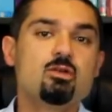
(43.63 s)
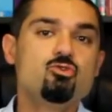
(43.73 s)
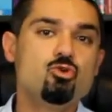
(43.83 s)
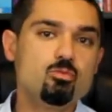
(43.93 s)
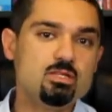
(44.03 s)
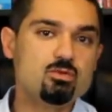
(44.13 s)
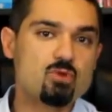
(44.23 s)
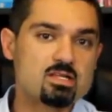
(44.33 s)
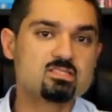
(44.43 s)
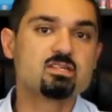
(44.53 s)
Normally
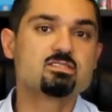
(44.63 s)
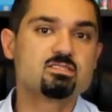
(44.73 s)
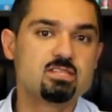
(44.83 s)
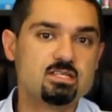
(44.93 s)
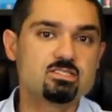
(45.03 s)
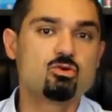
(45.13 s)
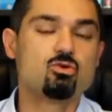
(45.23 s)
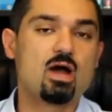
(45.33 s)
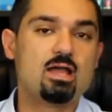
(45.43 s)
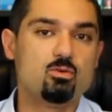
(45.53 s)
runs 6
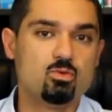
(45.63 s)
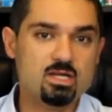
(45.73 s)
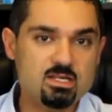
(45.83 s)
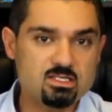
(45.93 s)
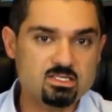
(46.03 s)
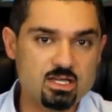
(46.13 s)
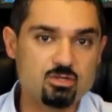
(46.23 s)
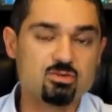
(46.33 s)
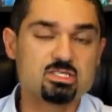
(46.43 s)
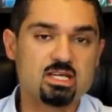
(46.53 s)
or 8 weeks and
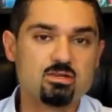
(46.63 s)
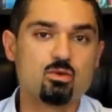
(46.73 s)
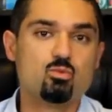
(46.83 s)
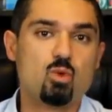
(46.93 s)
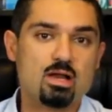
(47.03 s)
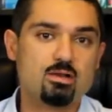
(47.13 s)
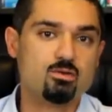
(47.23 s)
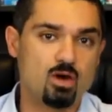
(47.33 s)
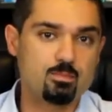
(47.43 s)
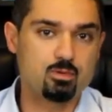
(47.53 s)
you attend 1
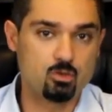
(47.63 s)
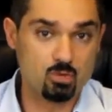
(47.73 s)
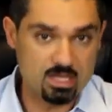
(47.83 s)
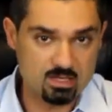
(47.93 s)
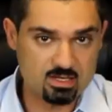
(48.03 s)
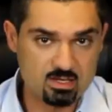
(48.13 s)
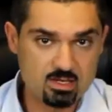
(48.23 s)
night per week.